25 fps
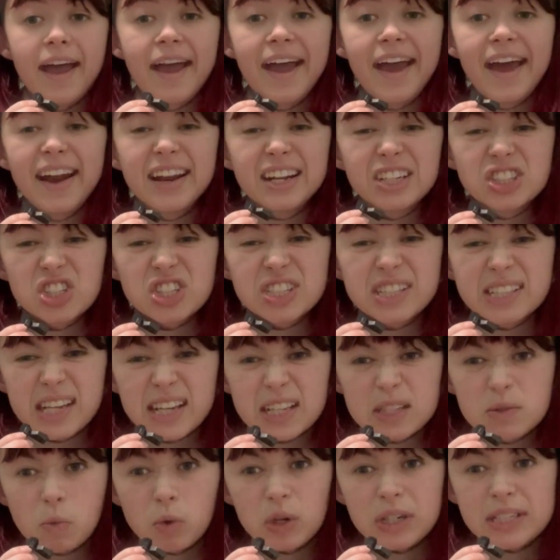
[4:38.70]
And it just
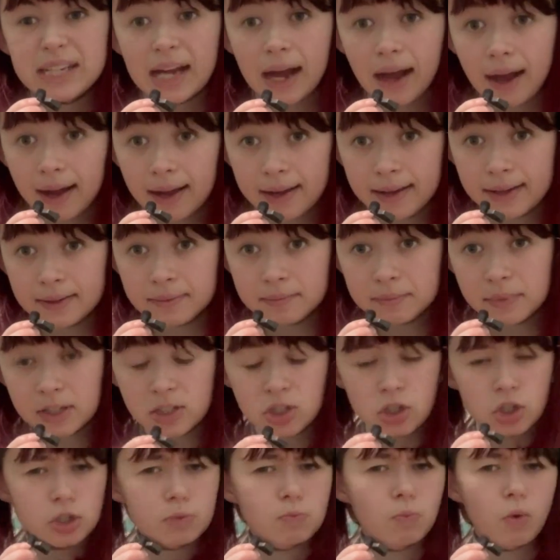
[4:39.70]
takes more time.
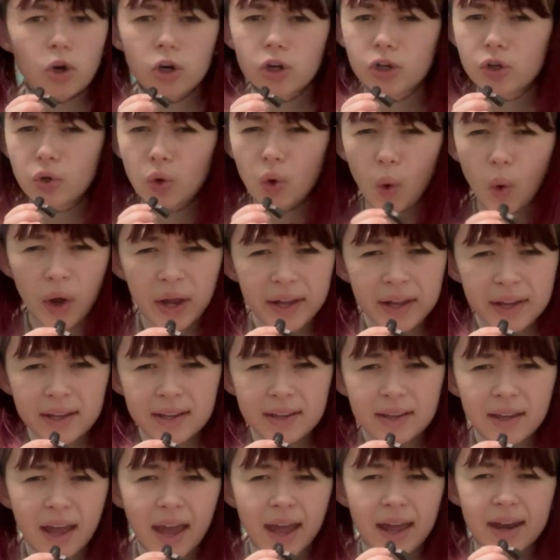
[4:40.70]
It's just more annoying.